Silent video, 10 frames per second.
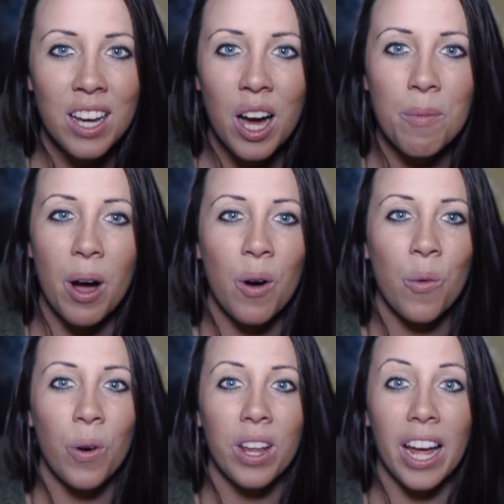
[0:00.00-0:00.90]

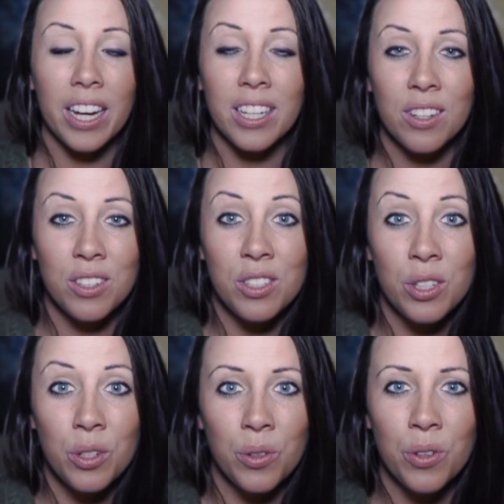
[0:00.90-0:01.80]
about what I could
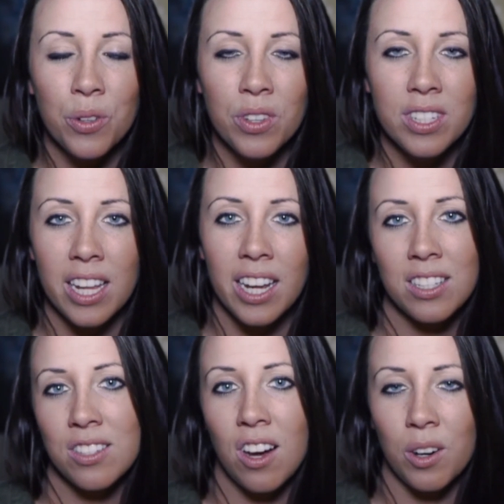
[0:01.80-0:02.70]
do through the
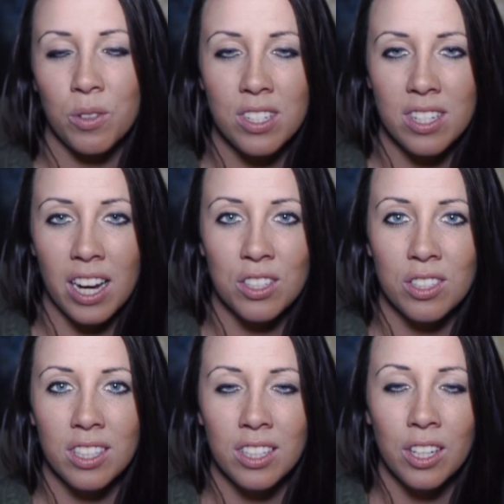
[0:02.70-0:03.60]
TEDx talk, which is actually,